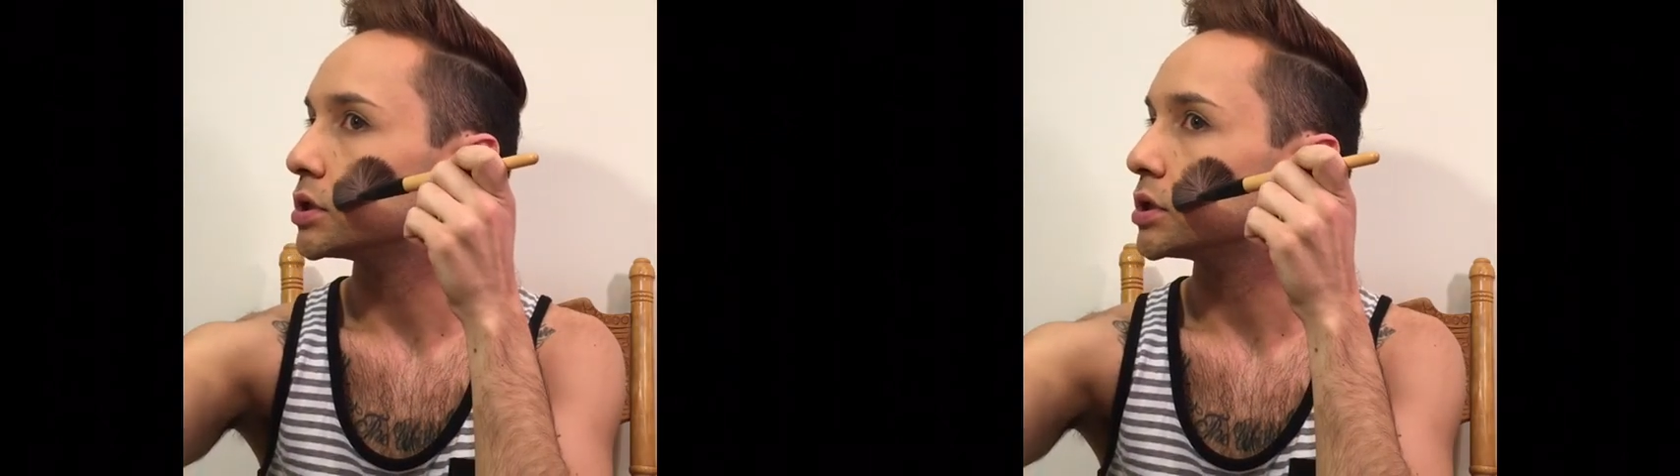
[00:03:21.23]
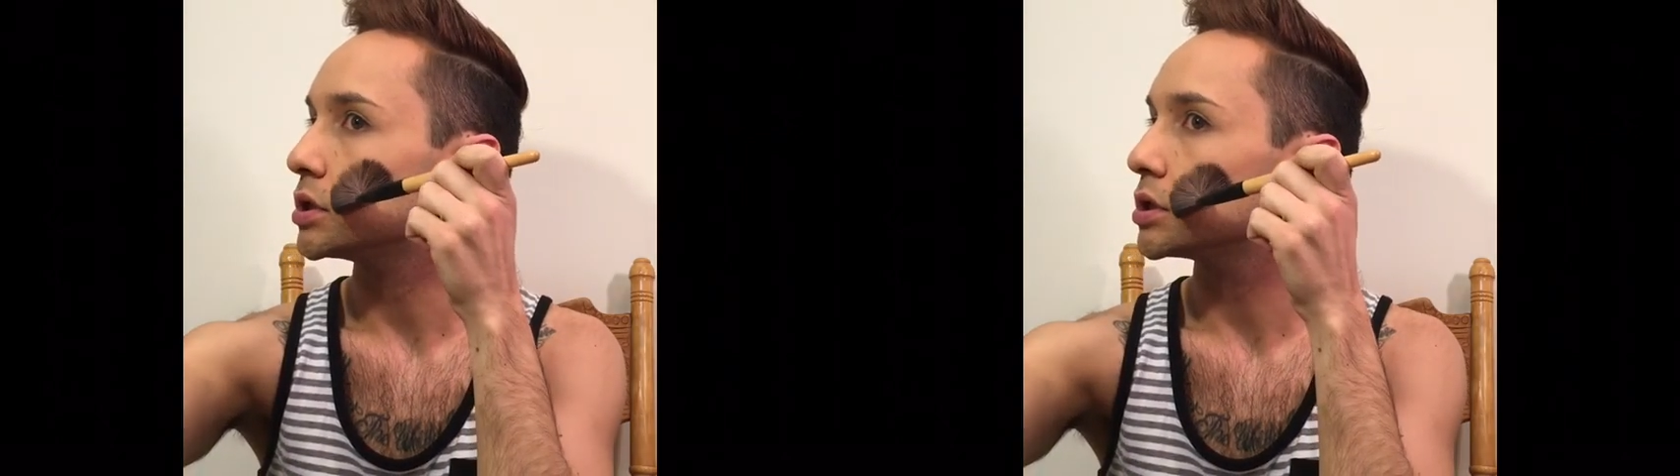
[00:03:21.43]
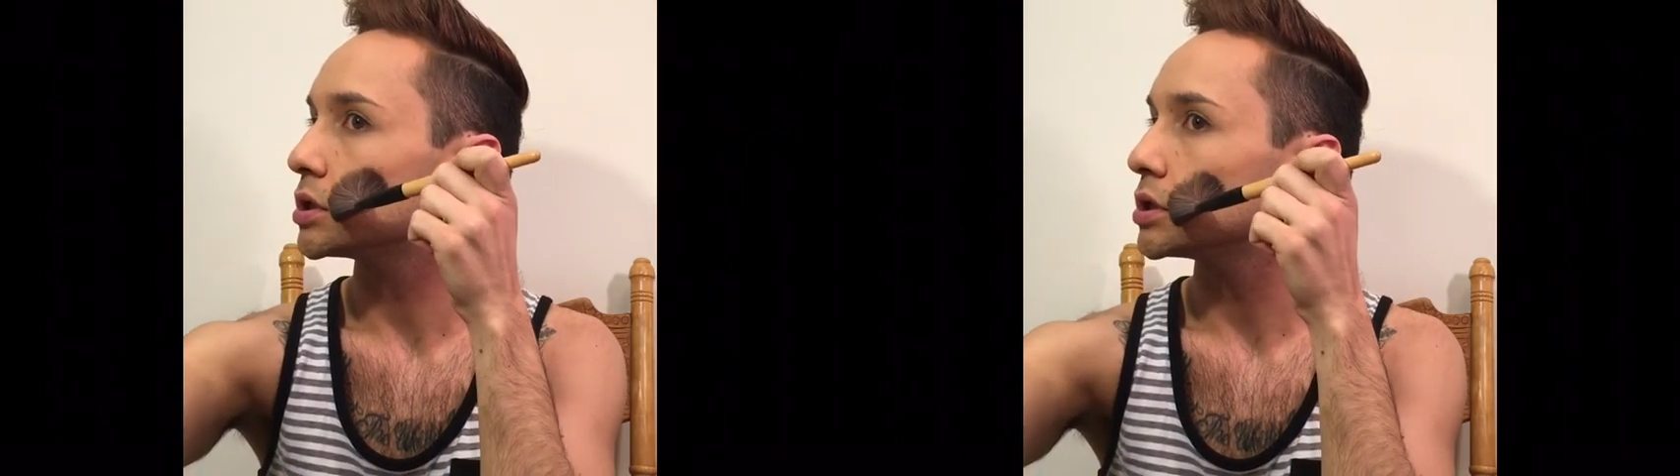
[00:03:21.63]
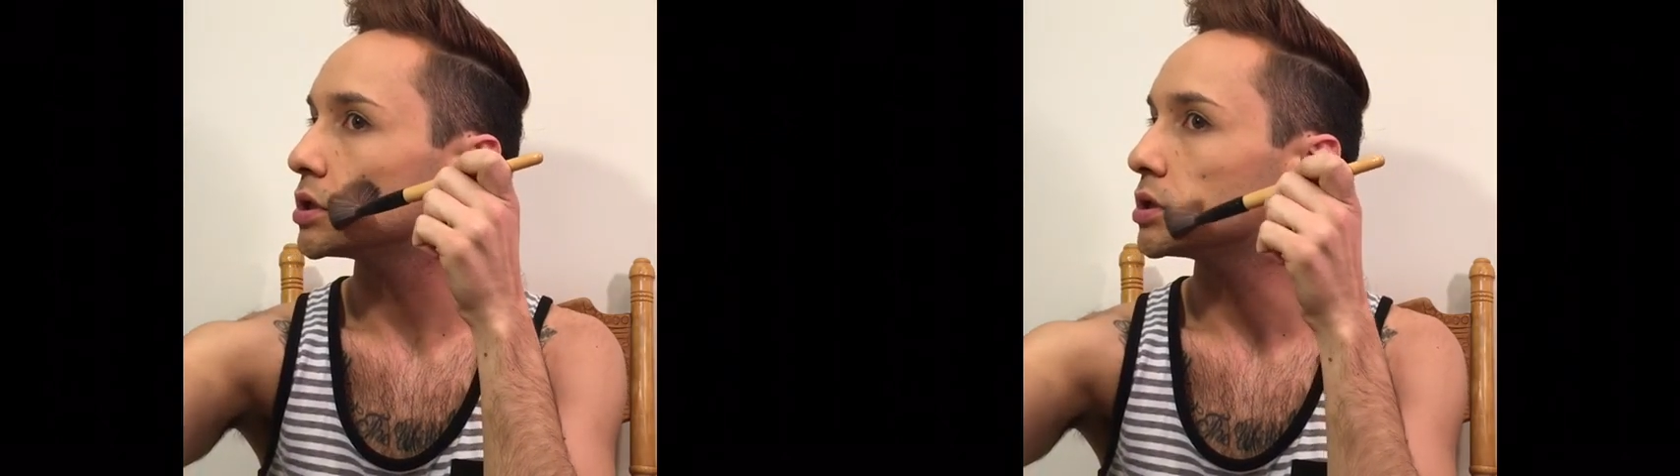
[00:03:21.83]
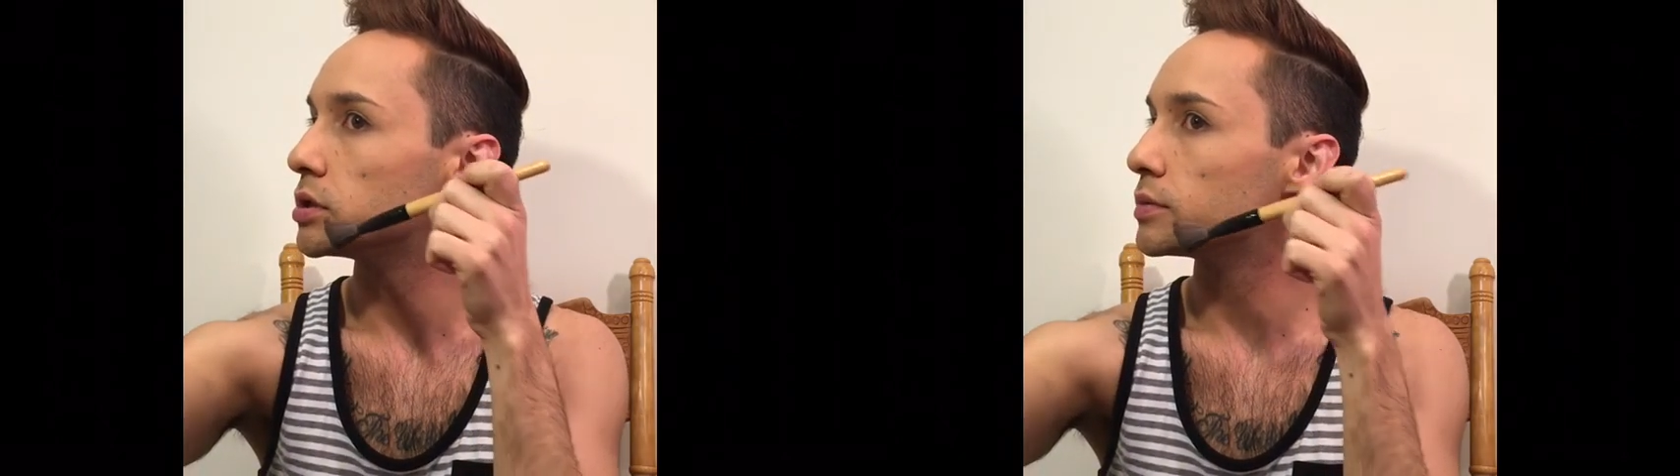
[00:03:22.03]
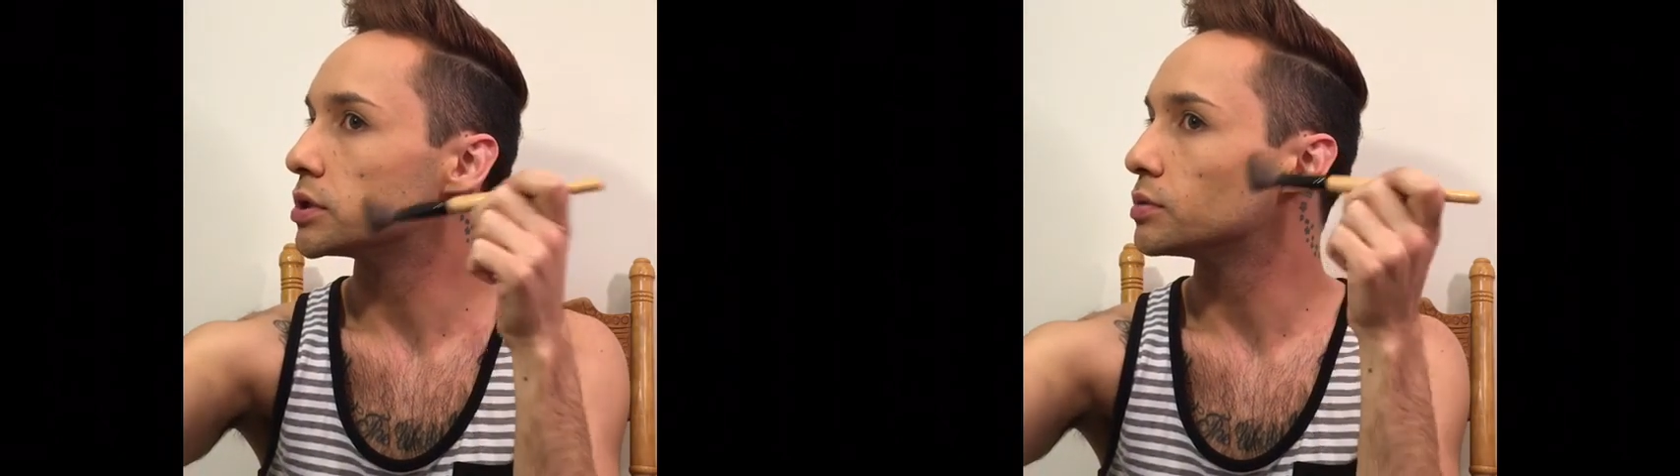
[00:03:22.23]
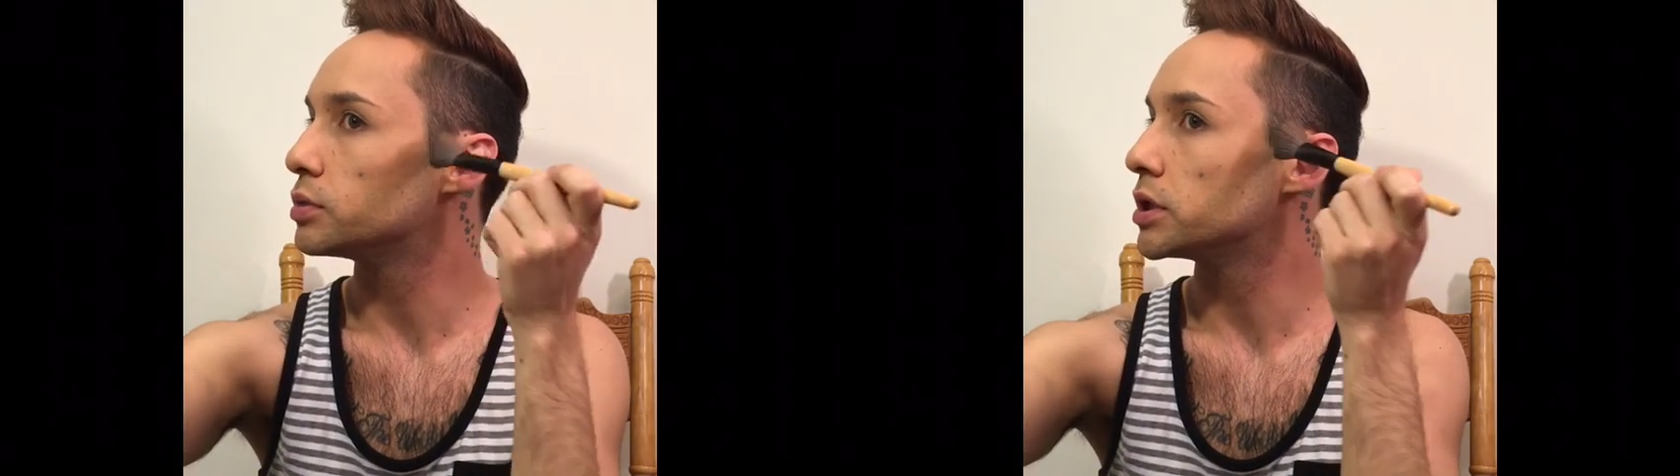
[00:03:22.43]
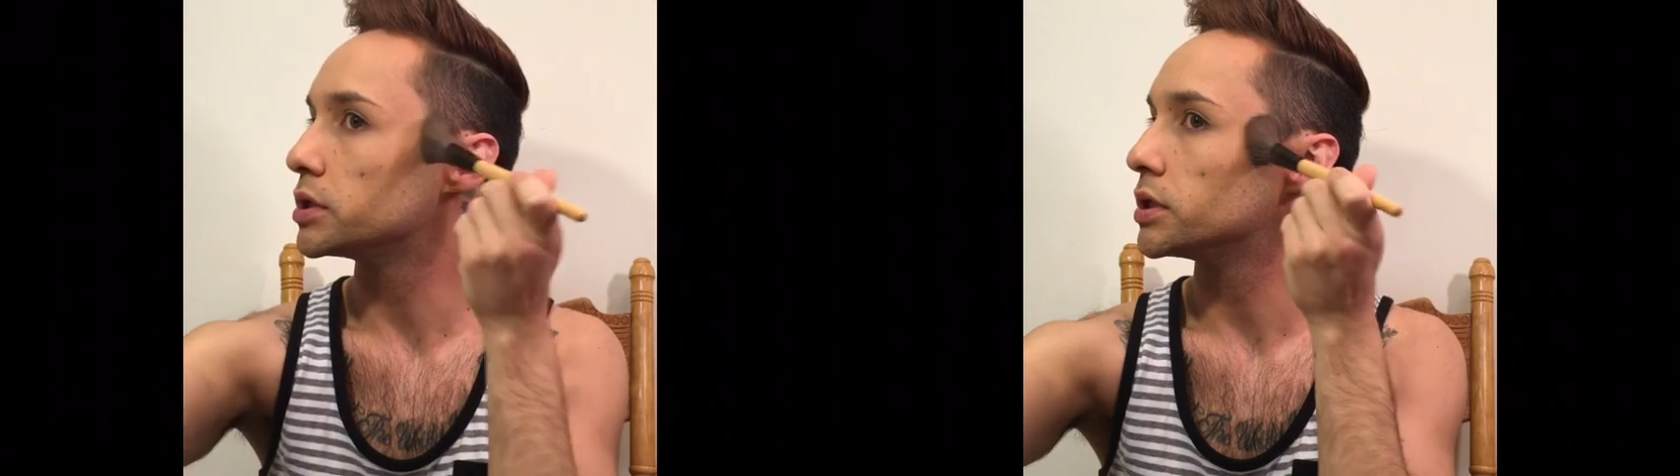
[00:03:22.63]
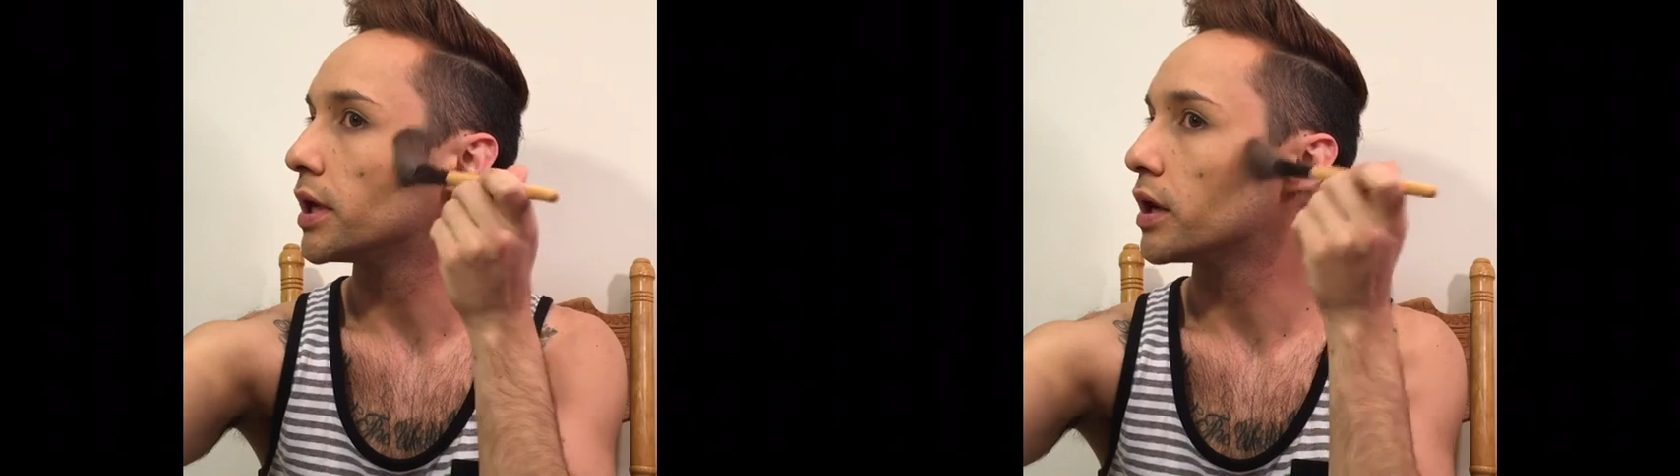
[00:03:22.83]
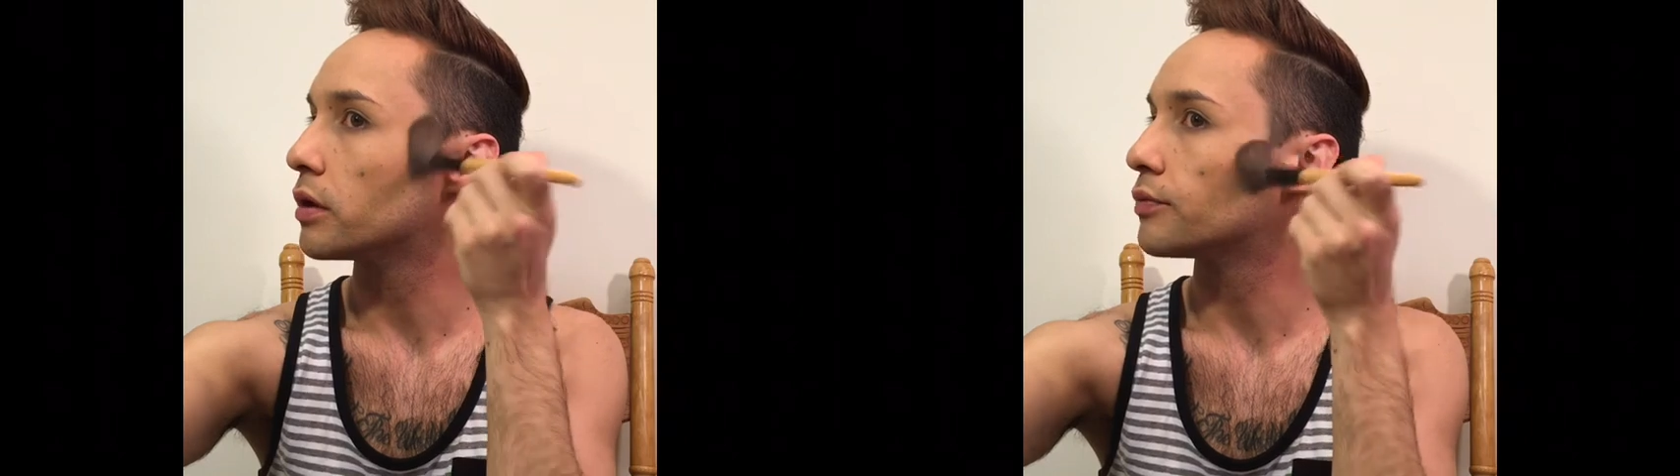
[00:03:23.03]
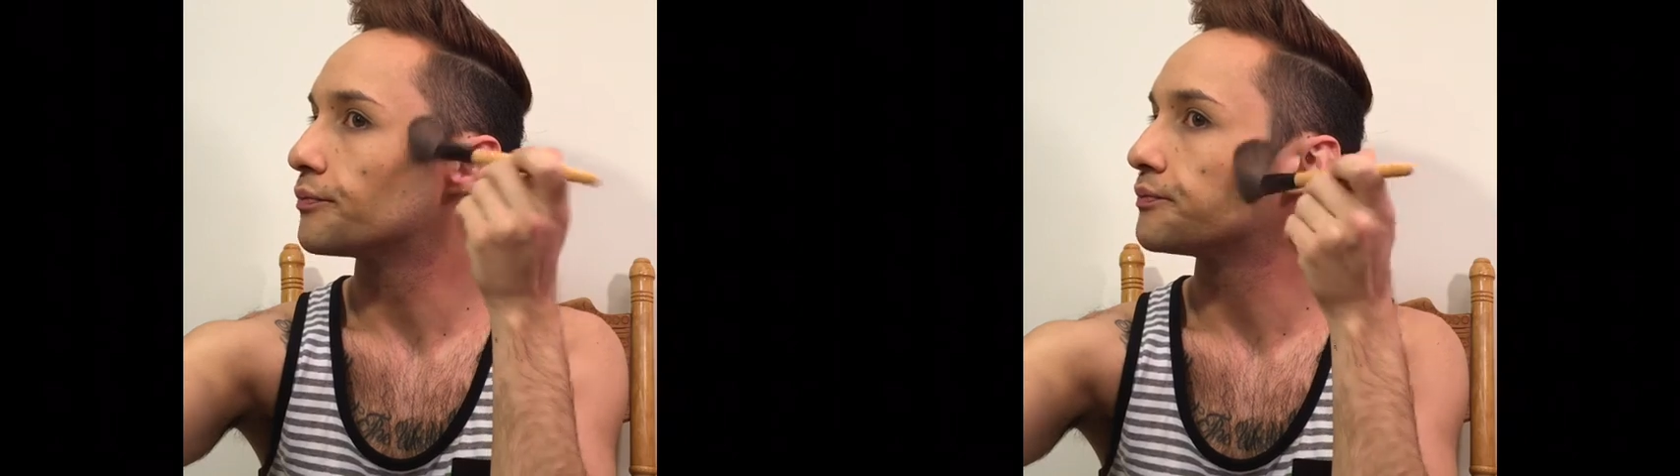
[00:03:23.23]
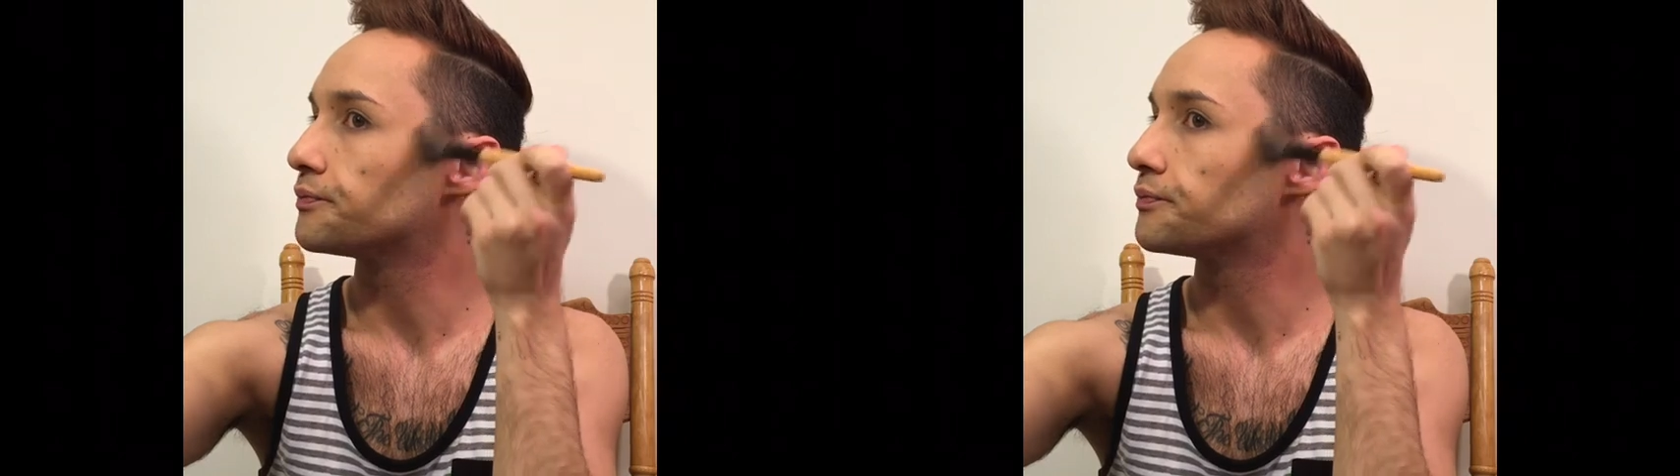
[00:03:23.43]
take that and I'm gonna spread it down.